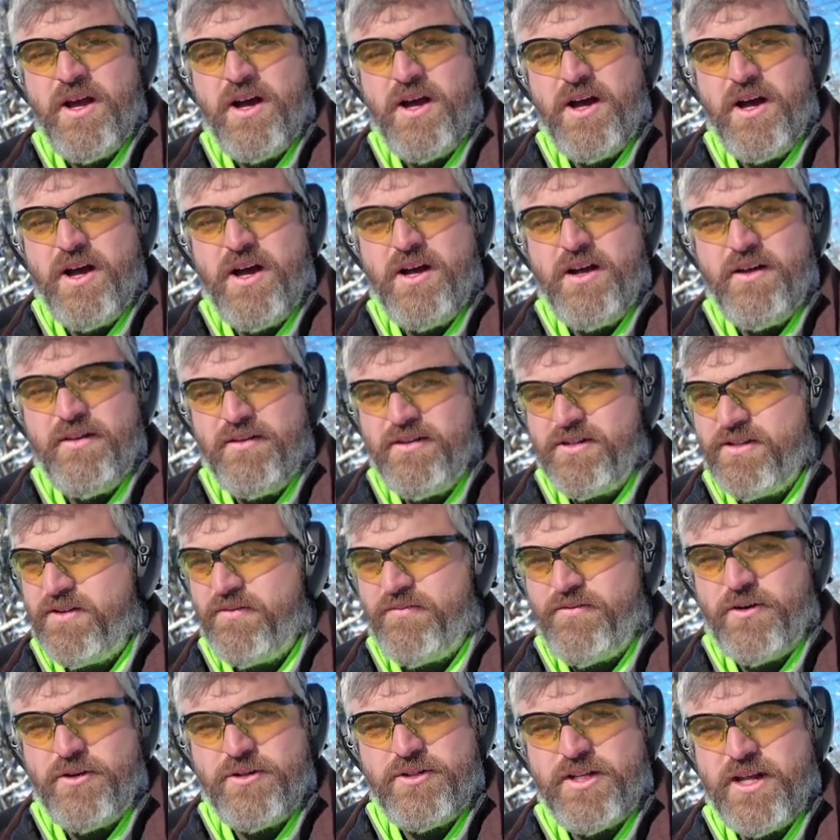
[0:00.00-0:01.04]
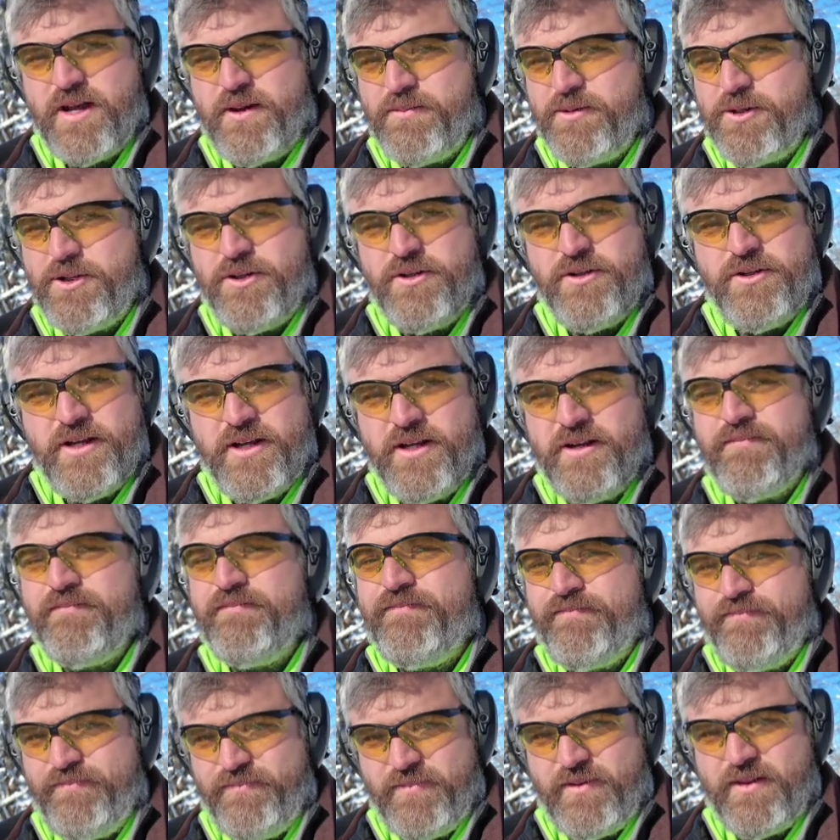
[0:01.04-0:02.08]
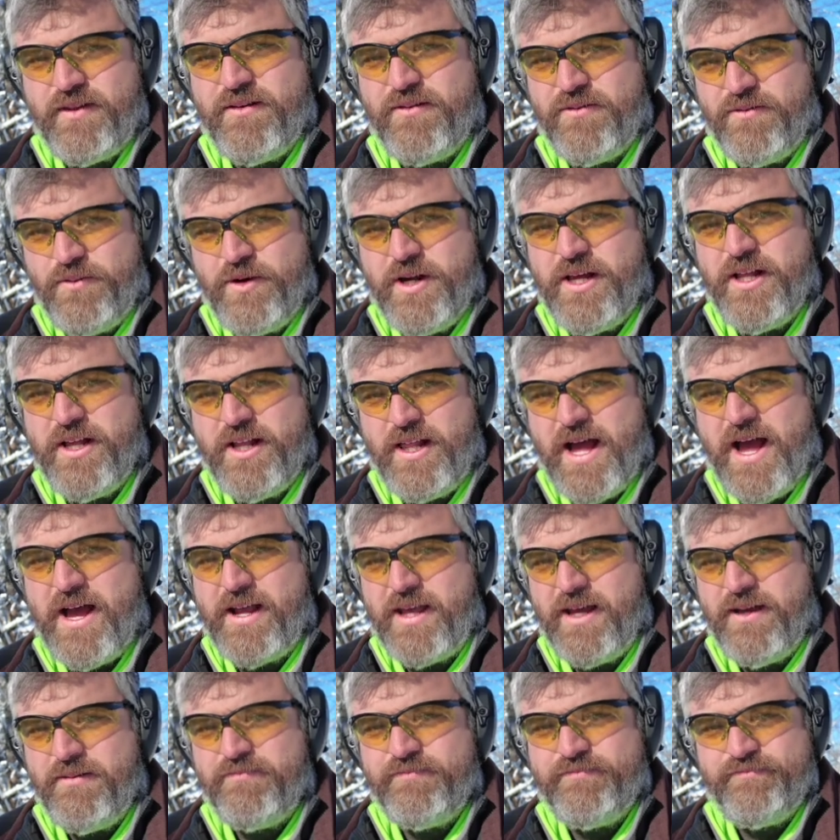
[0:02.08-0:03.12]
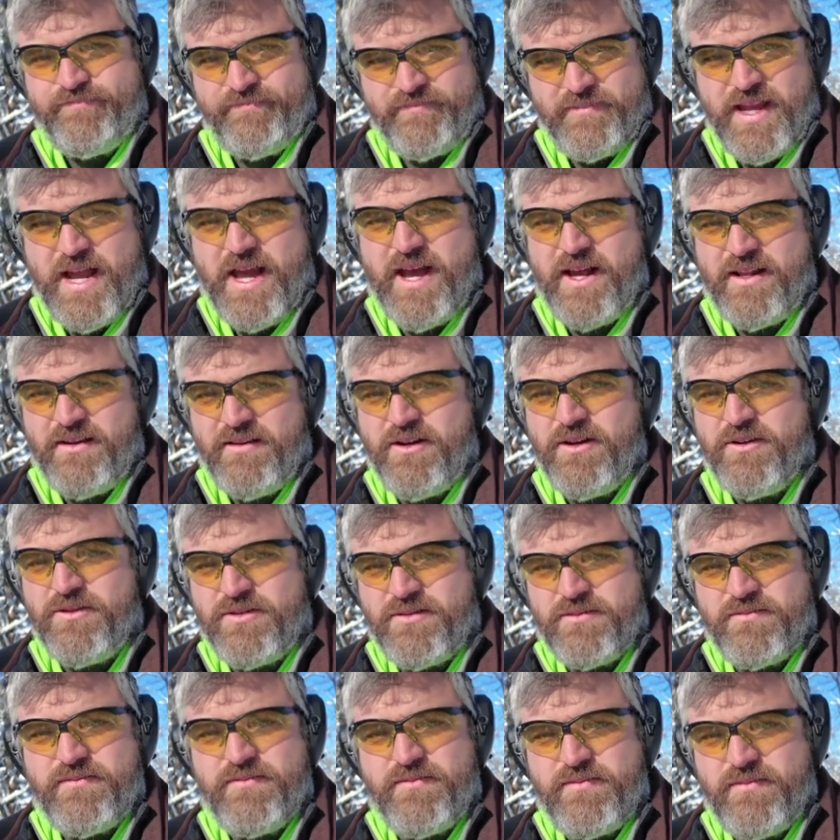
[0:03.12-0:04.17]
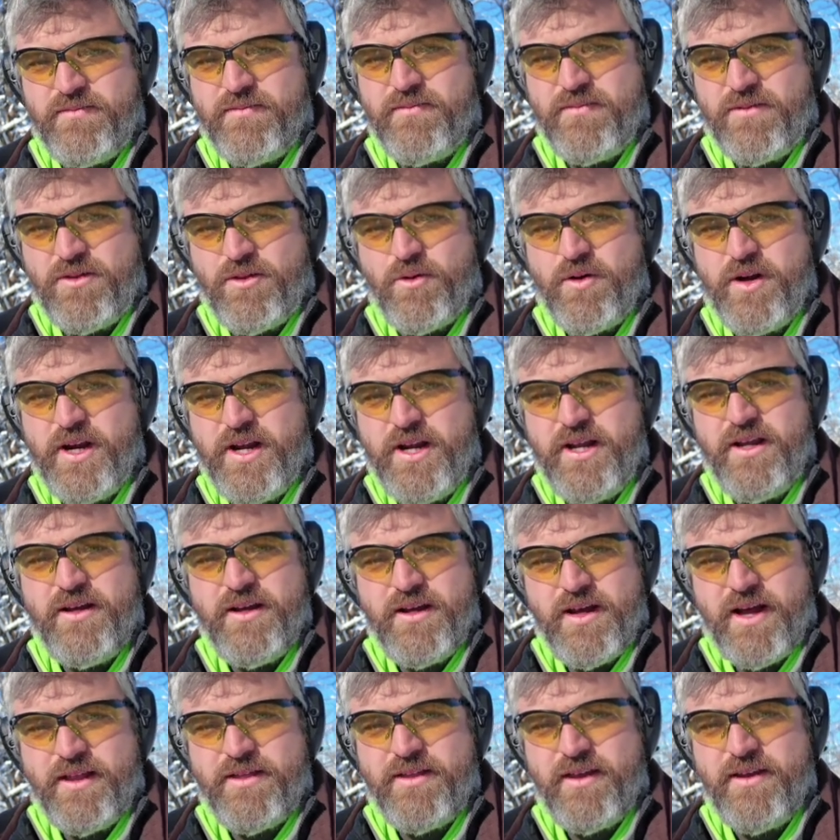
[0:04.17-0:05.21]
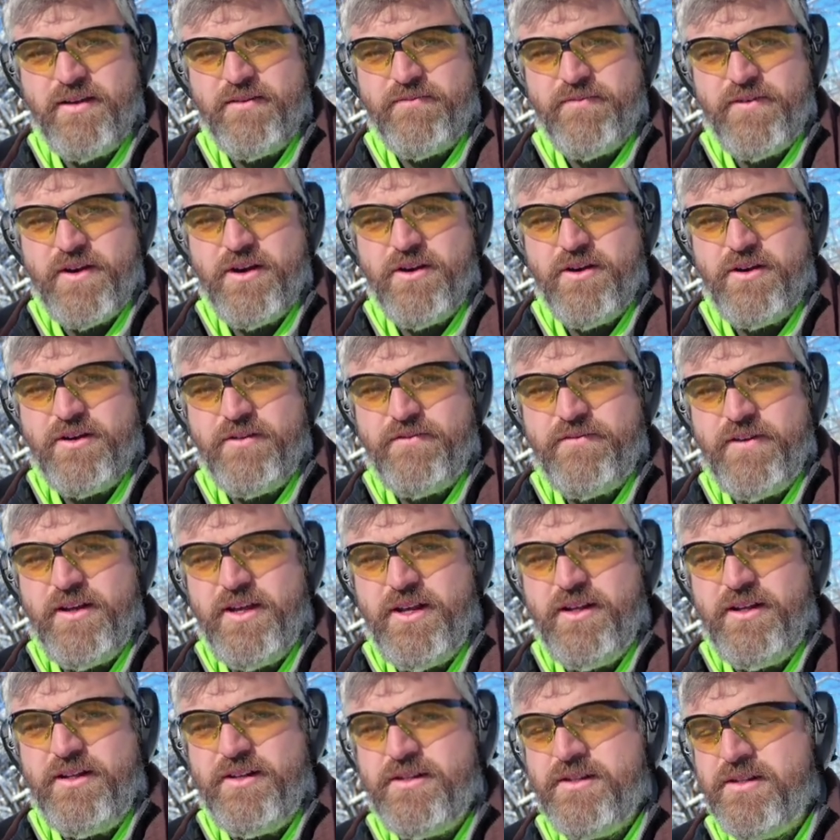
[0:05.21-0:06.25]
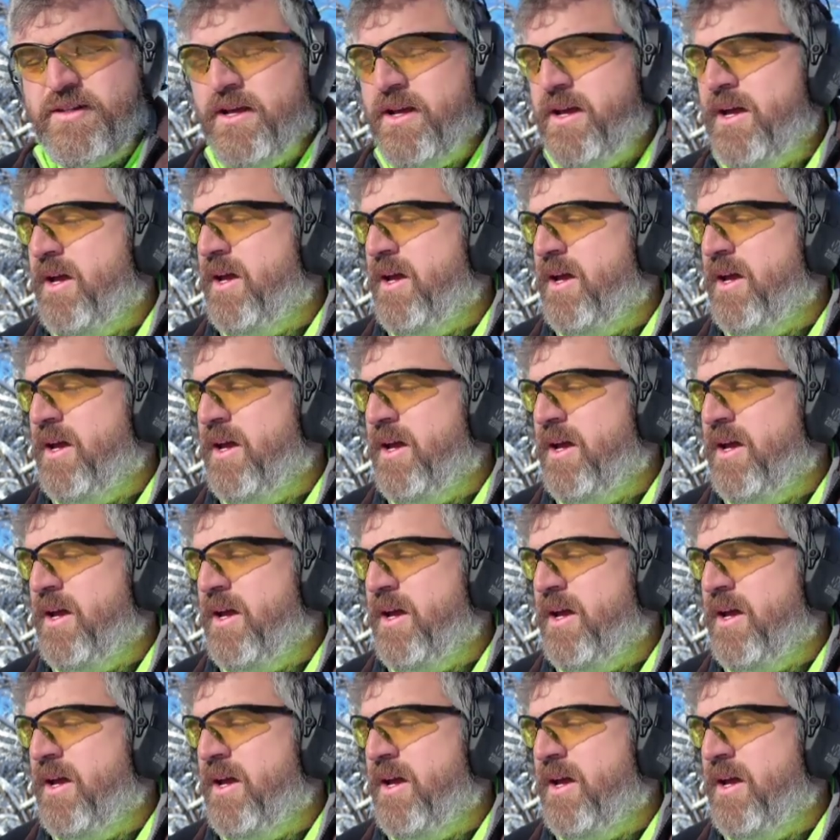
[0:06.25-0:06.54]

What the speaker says: It's the first time shooting it. Really like it. Had those 3, I think, failure to feeds.